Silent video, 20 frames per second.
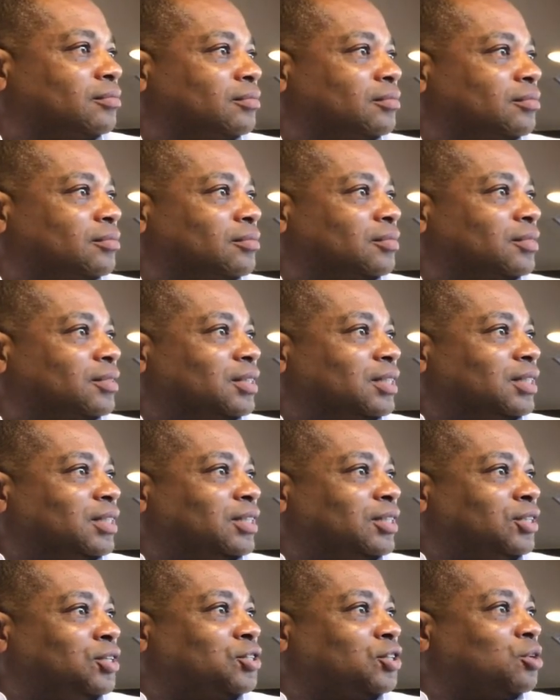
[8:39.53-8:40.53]
Oh
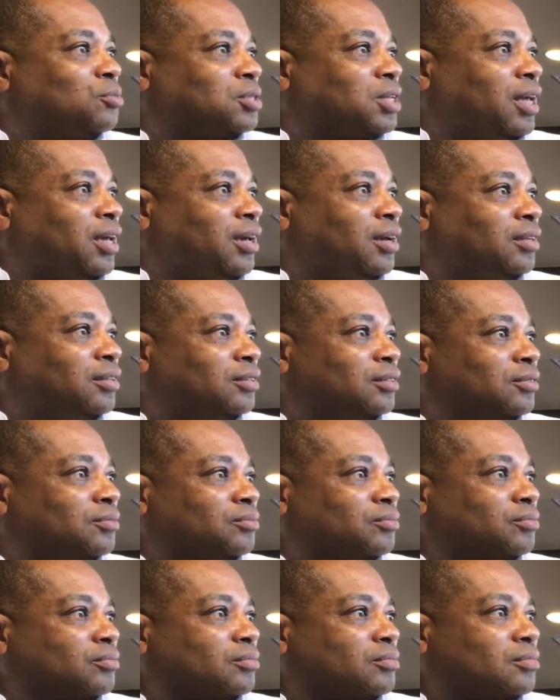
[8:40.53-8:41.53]
see what I'm saying?
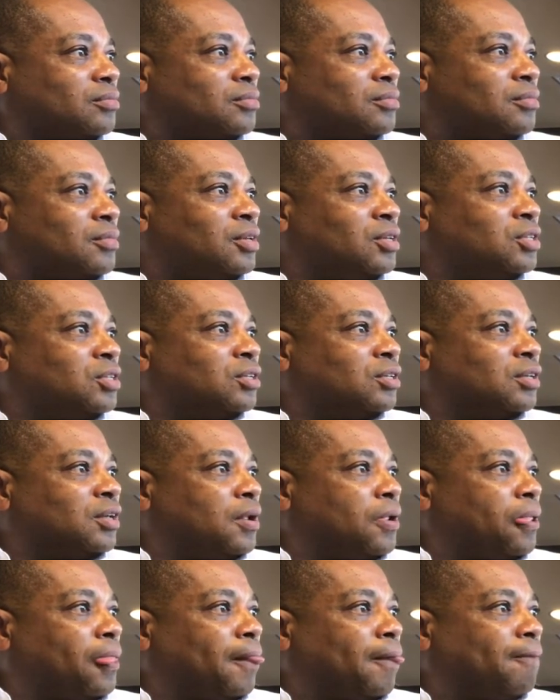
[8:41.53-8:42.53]
yeah, Denny's on the
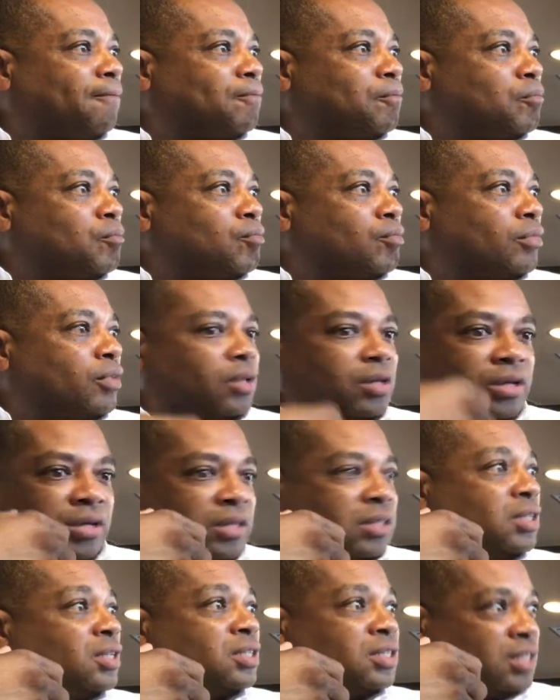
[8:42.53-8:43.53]
hands out. We designed
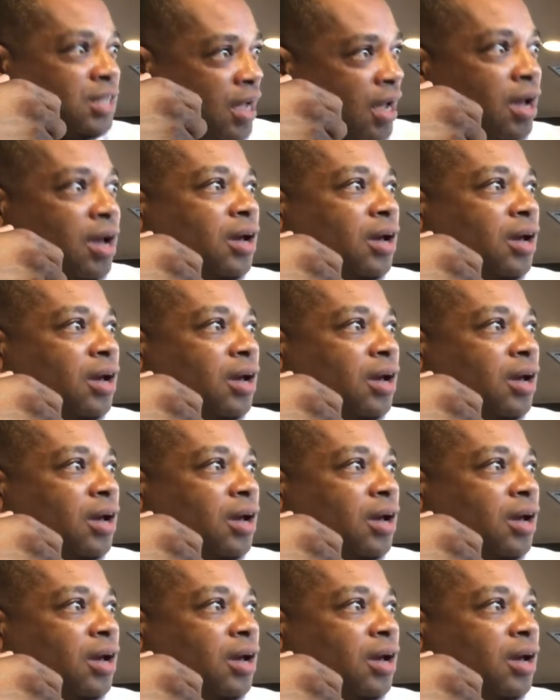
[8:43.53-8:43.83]
to make it.